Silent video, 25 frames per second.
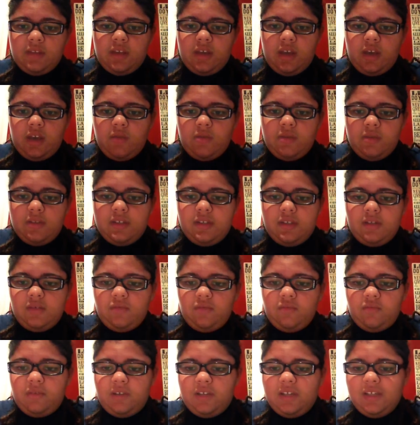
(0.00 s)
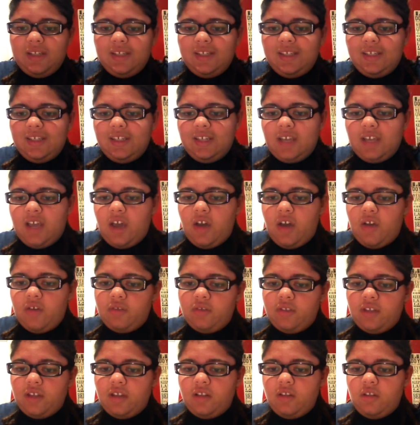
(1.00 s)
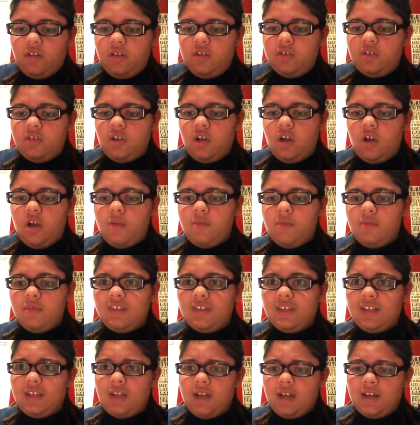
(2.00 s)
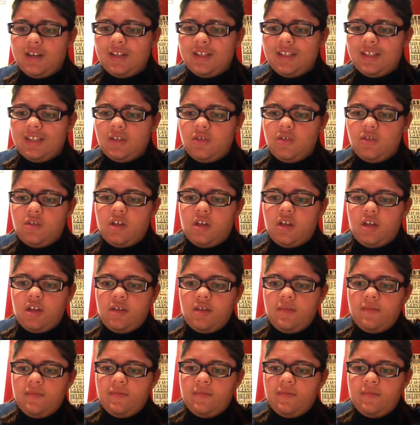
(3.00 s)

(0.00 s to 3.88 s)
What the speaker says: "I was in a raised town that looked almost like Onasola.